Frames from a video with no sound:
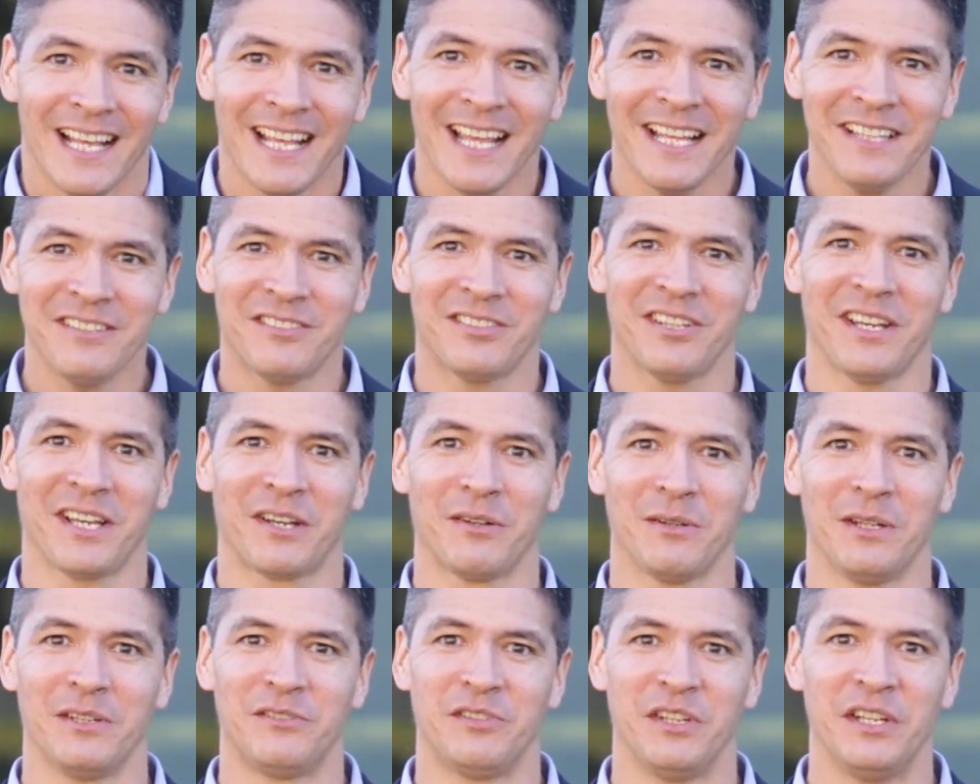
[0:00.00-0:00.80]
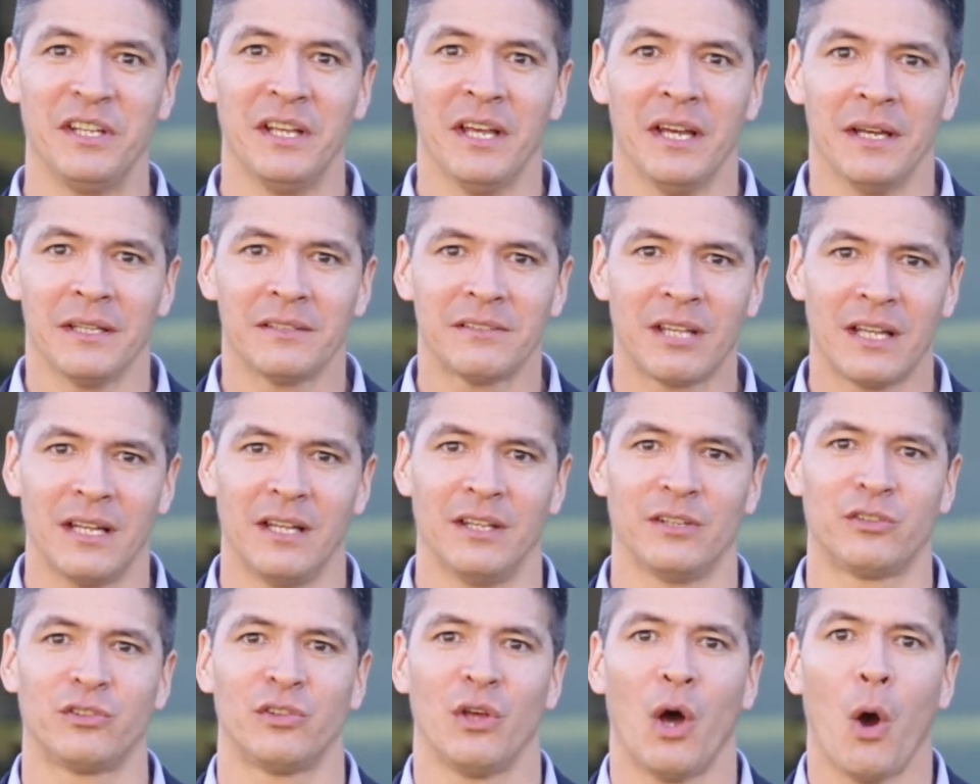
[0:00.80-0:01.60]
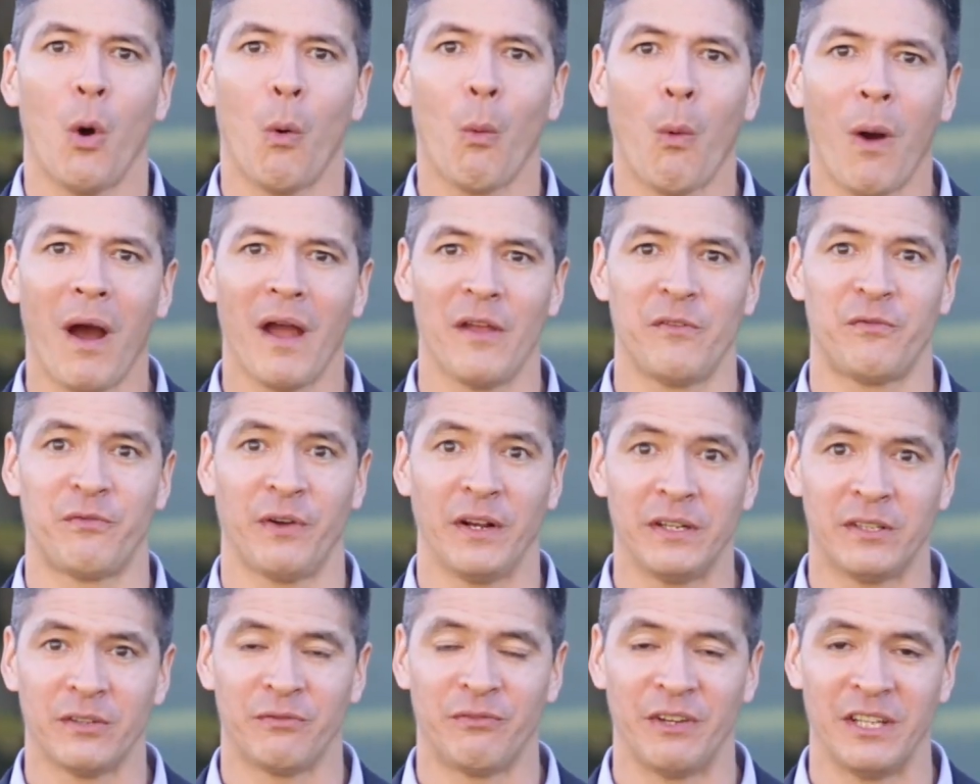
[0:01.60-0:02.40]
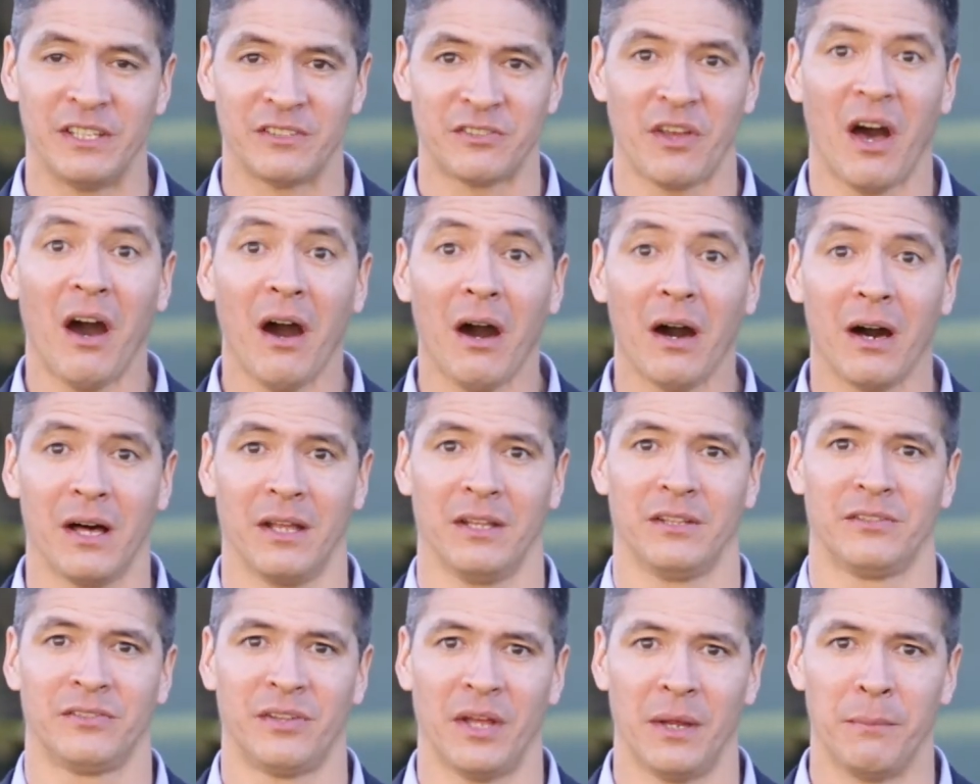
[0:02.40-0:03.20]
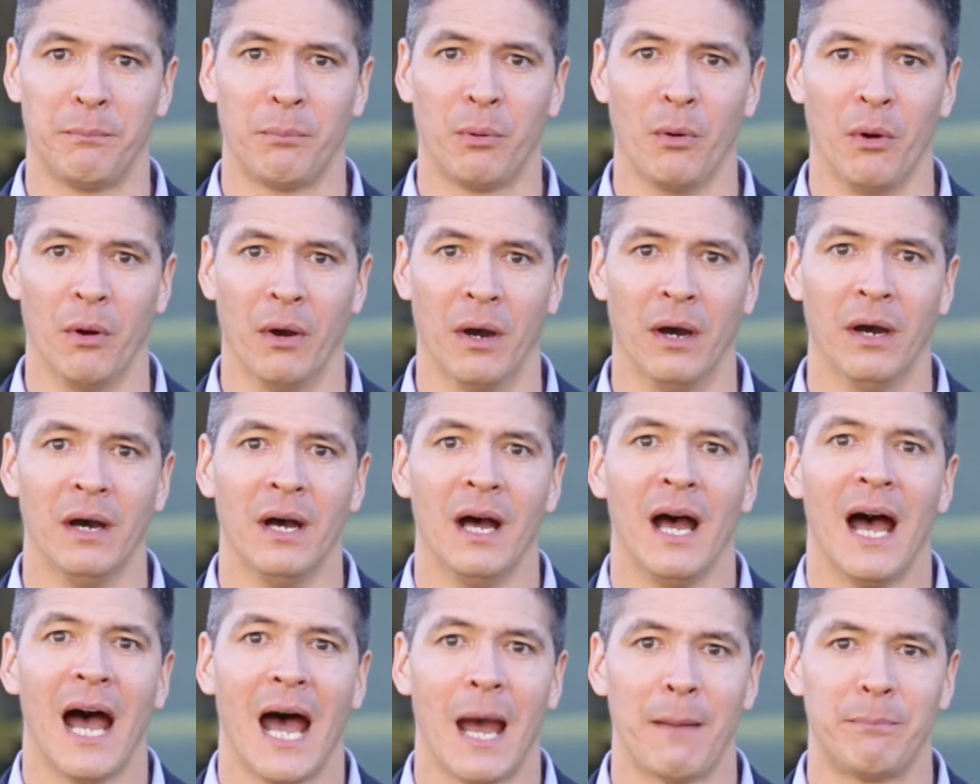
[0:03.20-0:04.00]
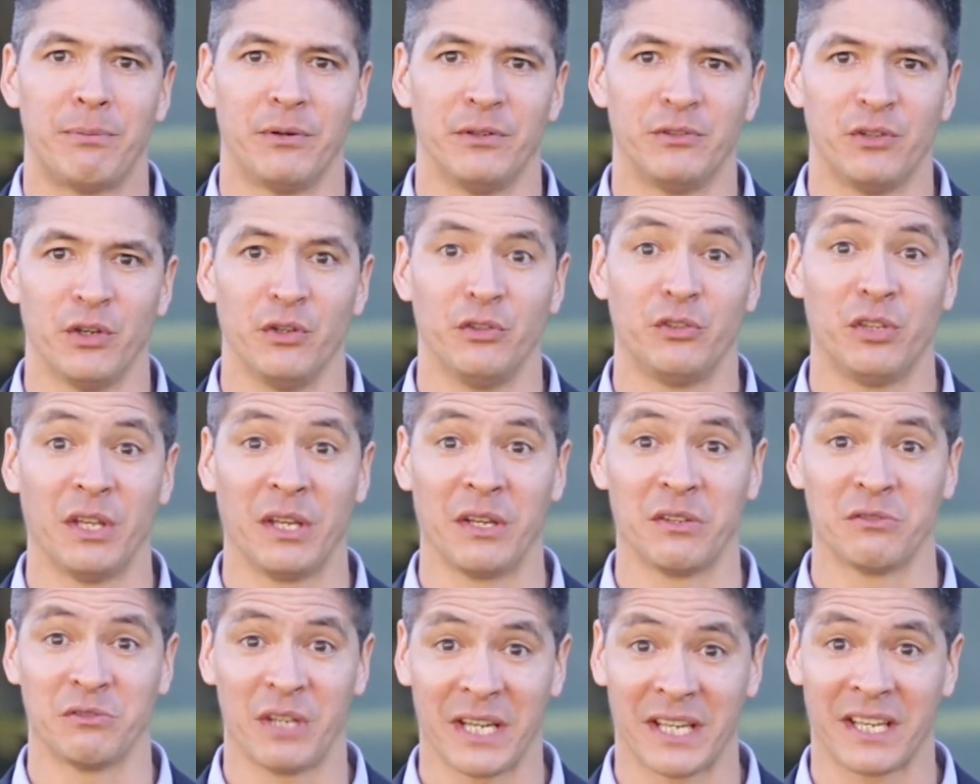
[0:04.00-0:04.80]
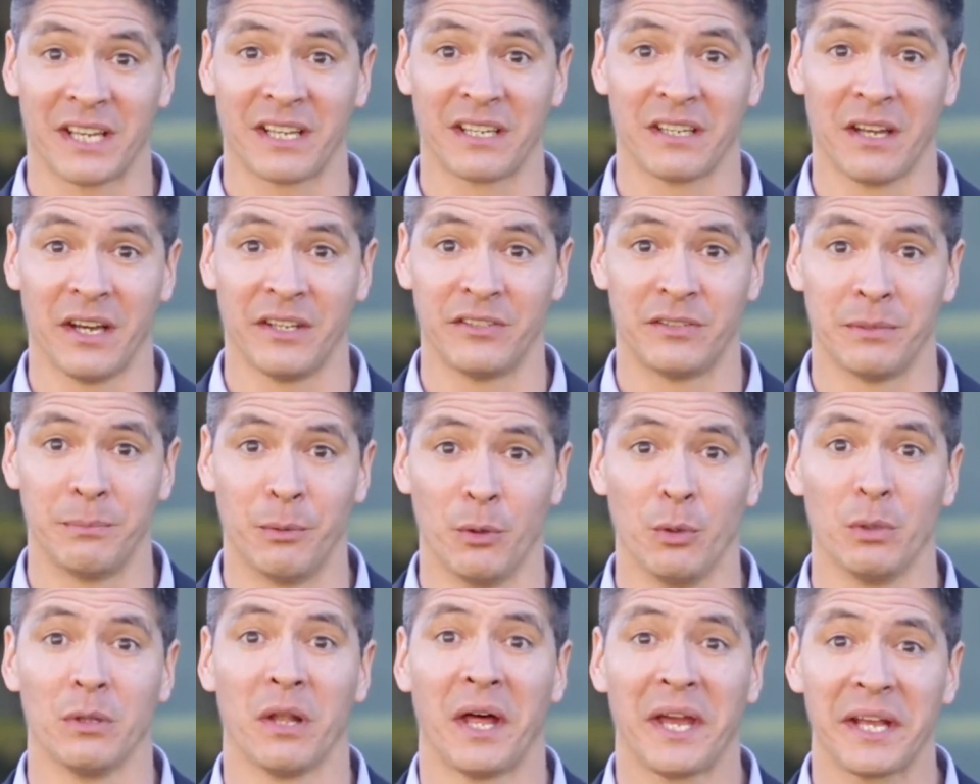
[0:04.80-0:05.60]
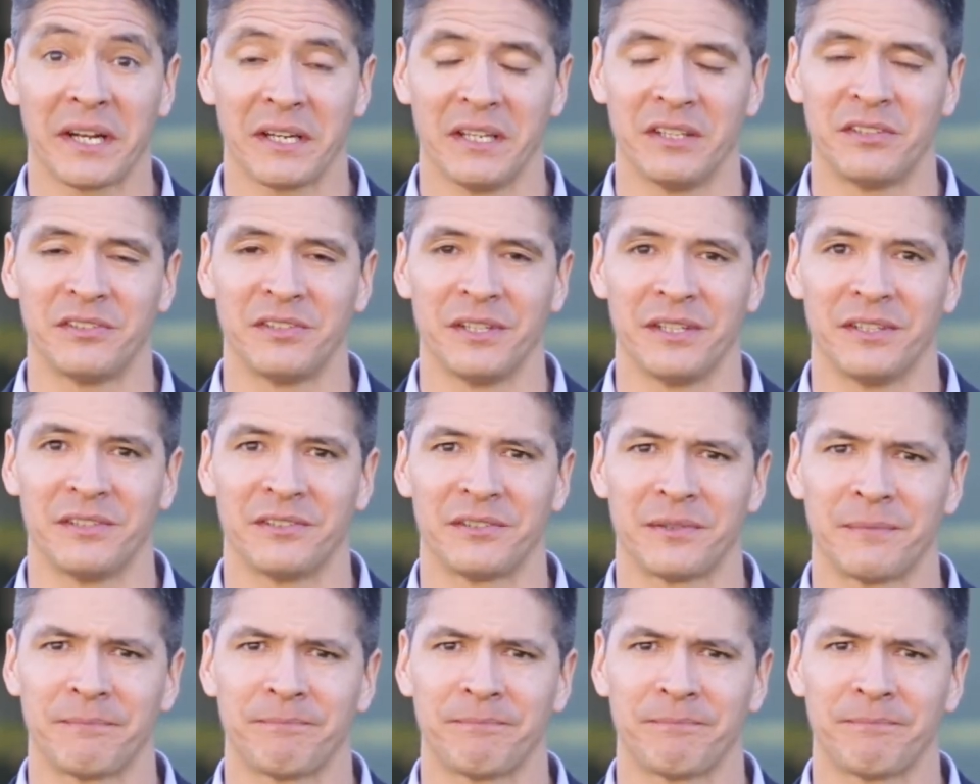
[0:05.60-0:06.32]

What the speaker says: Can psychology tell us why PhotoFits are so poor at producing recognisable likenesses?